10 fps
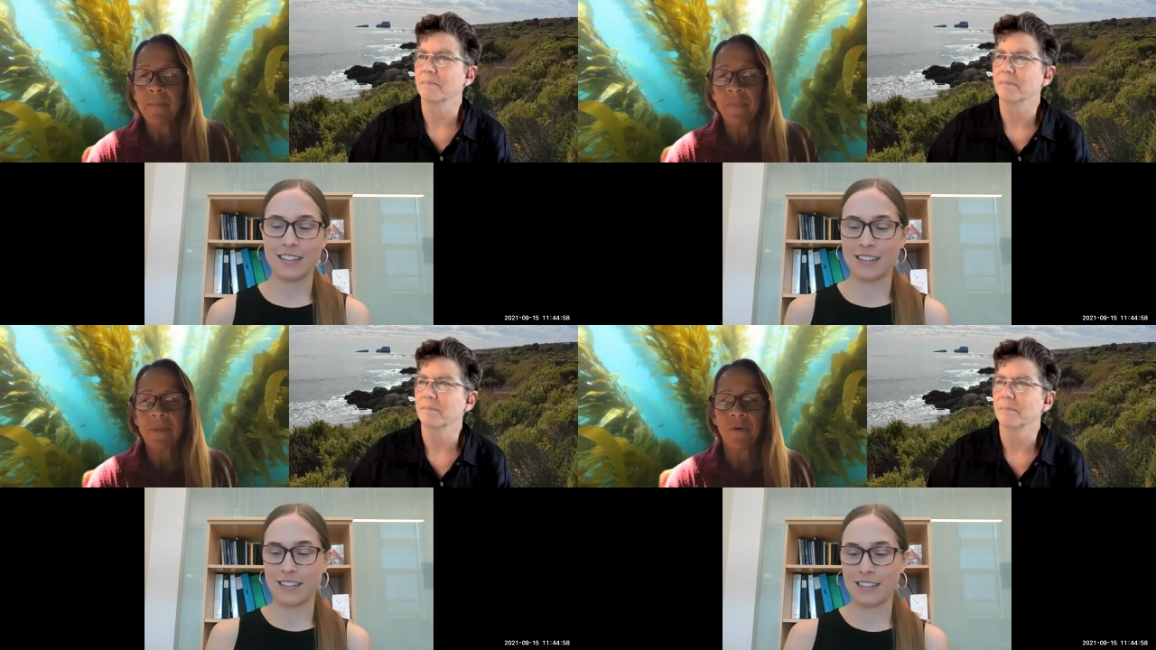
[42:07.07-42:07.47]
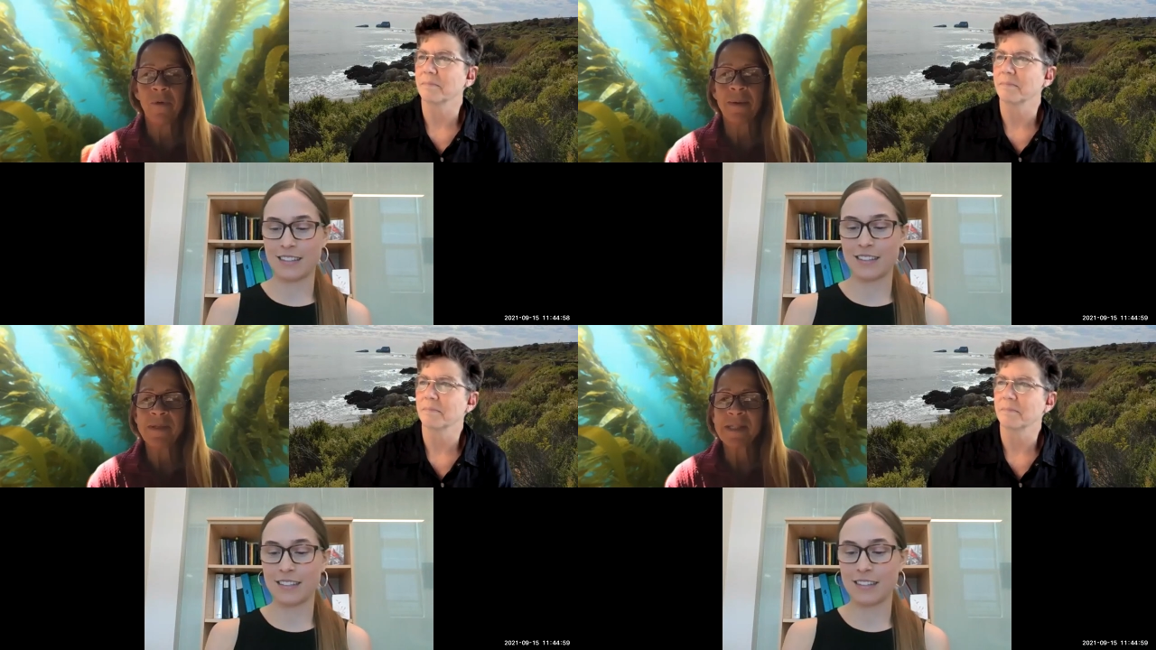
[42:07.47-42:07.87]
Speaker 1: the
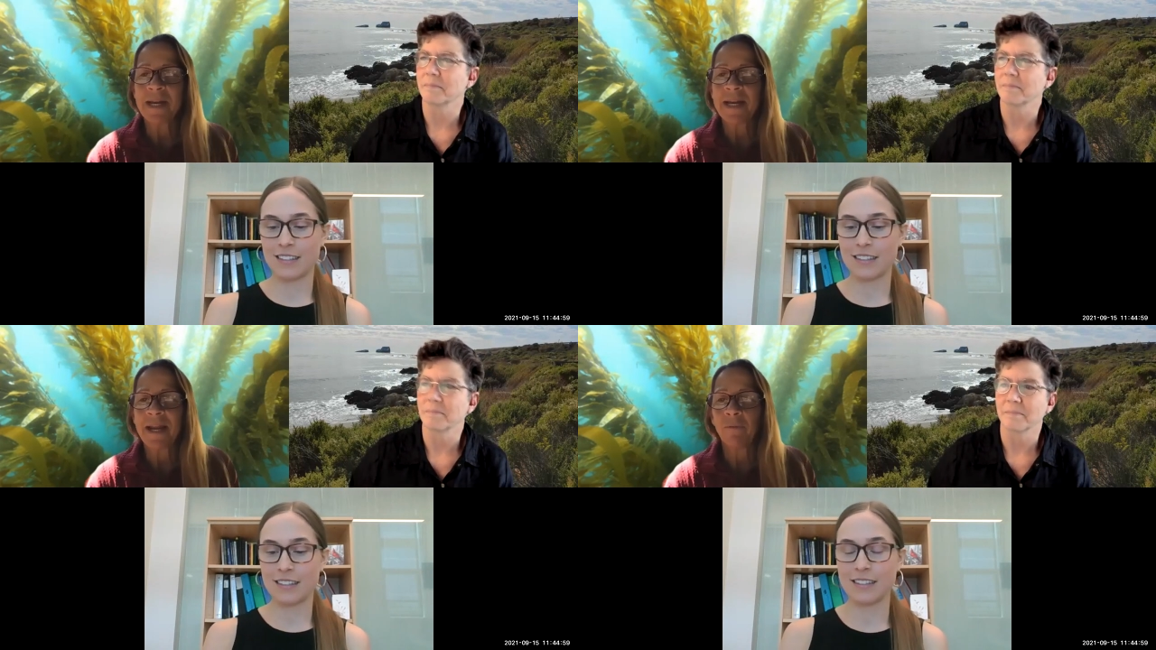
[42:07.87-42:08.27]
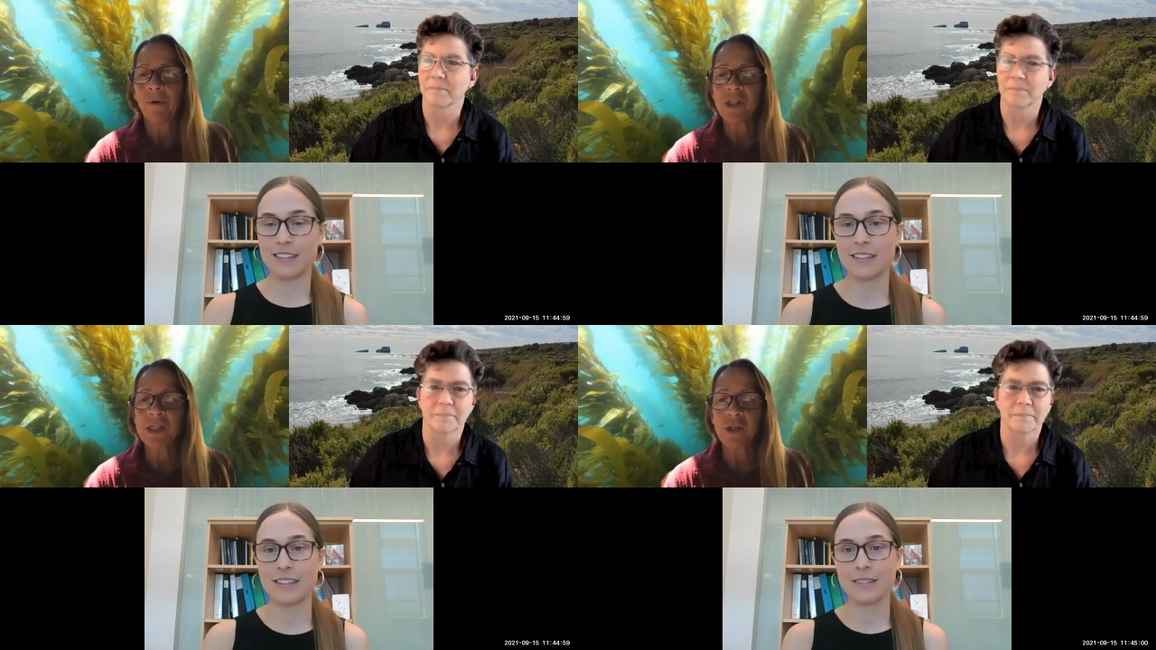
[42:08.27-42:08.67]
website and
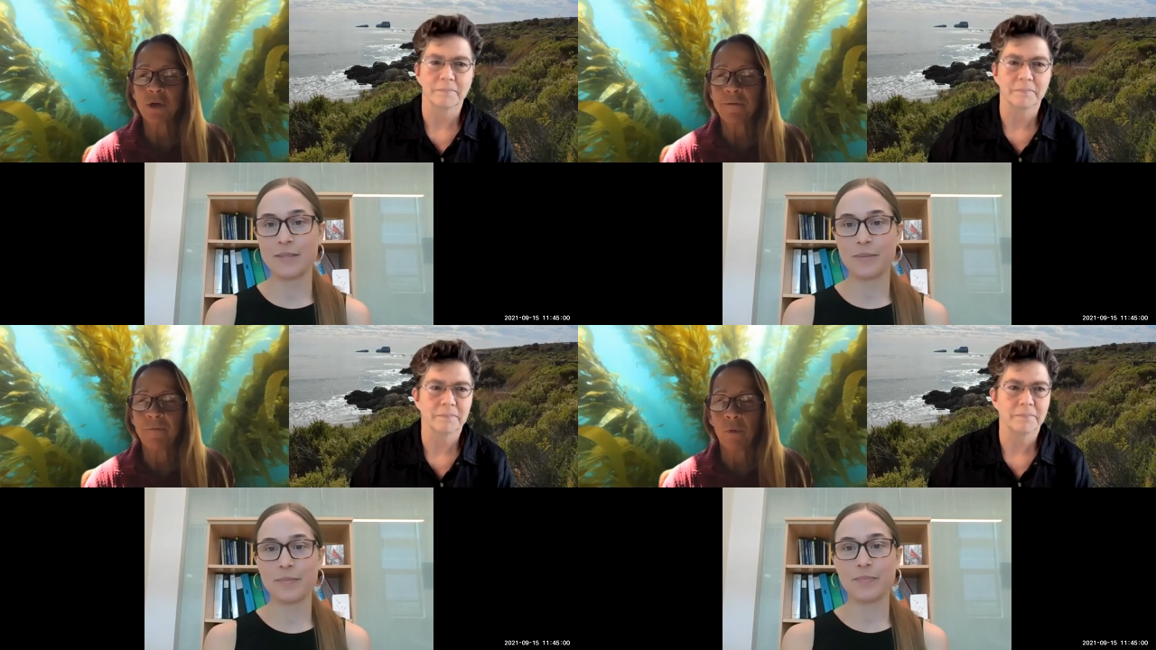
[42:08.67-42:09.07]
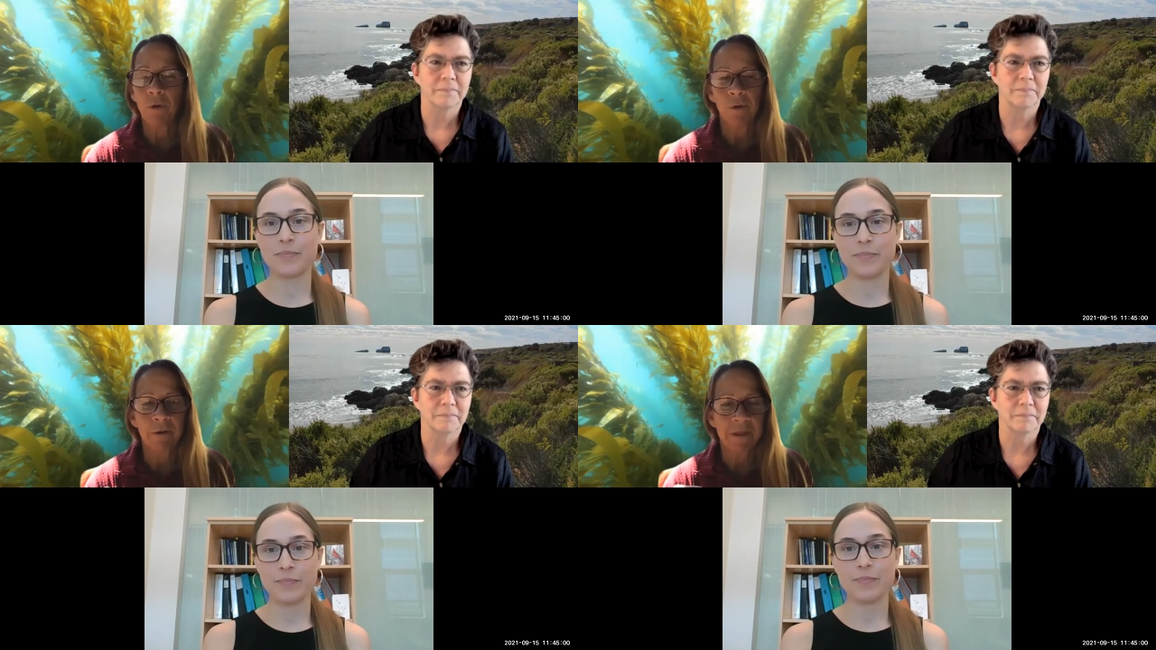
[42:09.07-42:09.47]
register for
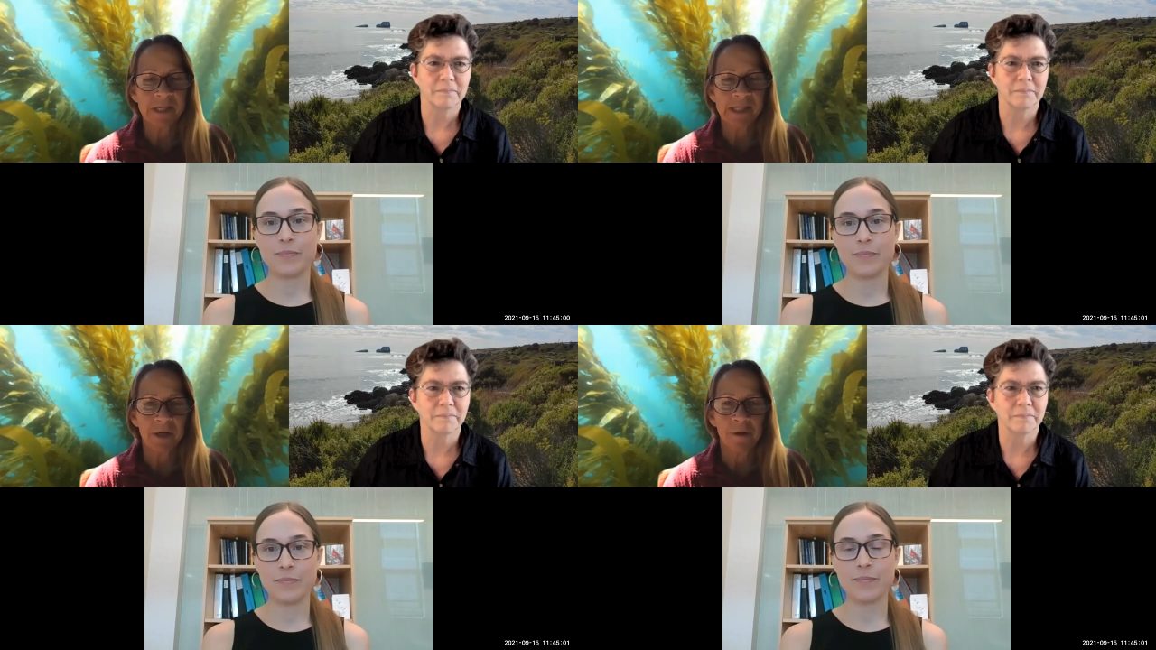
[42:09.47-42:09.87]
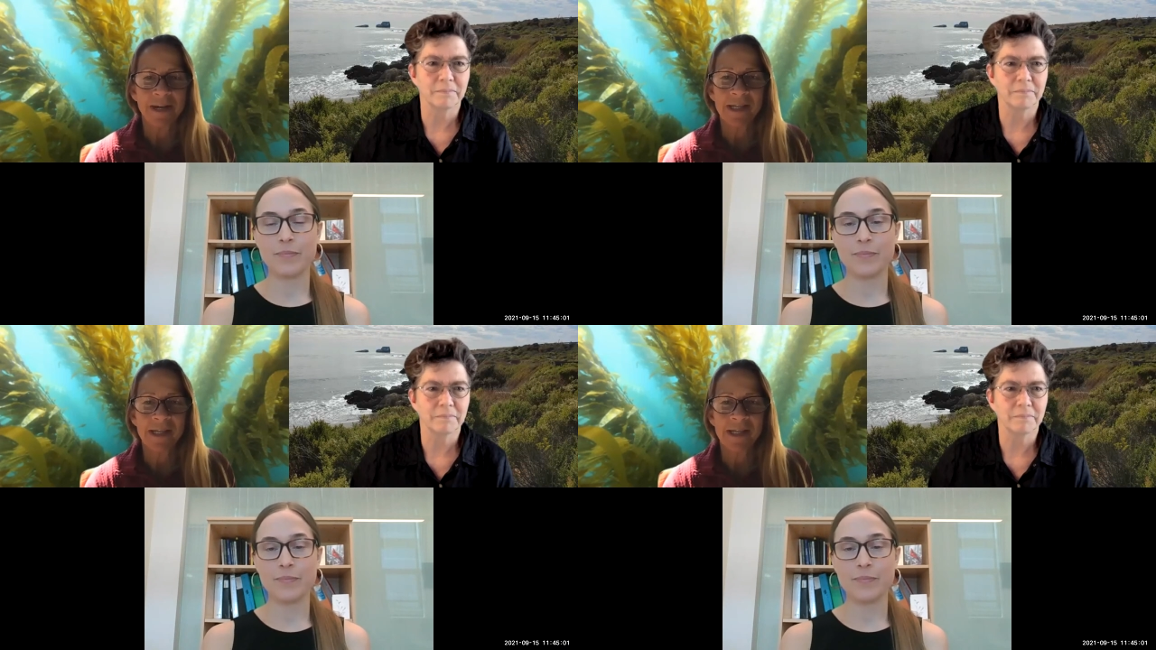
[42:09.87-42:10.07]
the series.